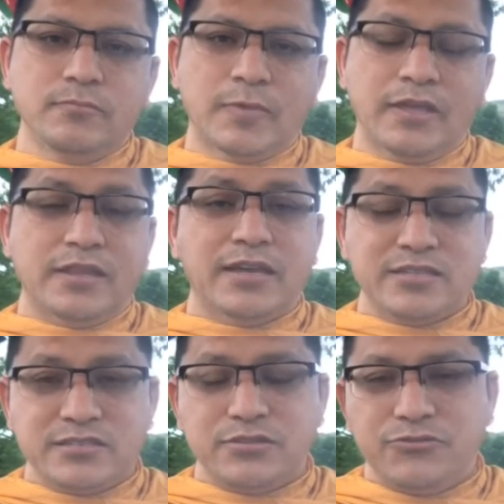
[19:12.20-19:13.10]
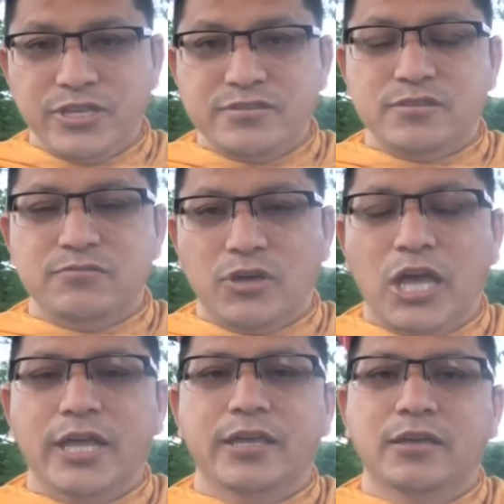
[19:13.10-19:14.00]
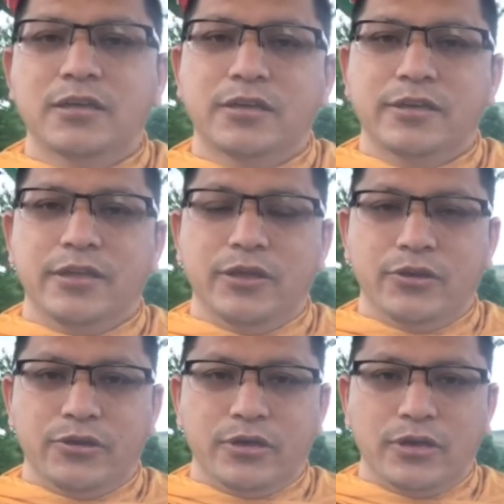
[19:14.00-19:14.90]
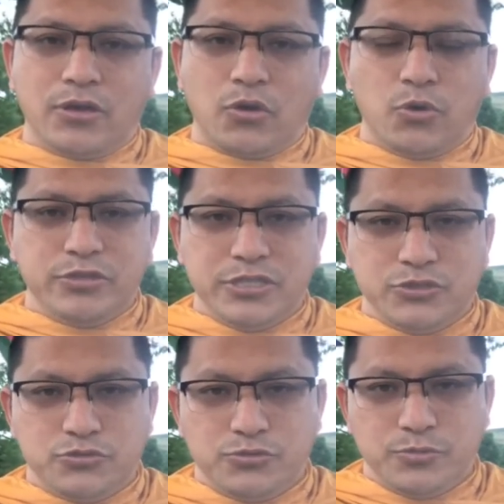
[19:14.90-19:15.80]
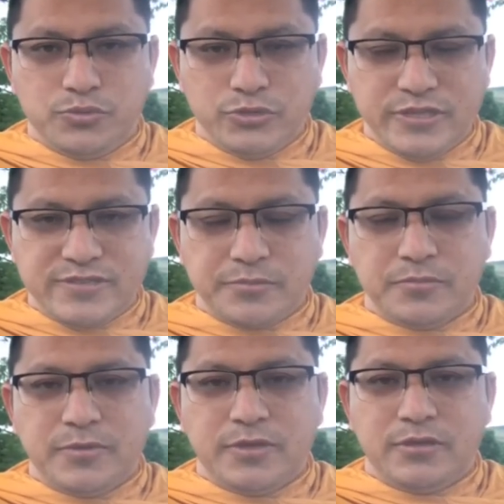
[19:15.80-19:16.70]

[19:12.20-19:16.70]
And that is the reason why, according to the Buddhism,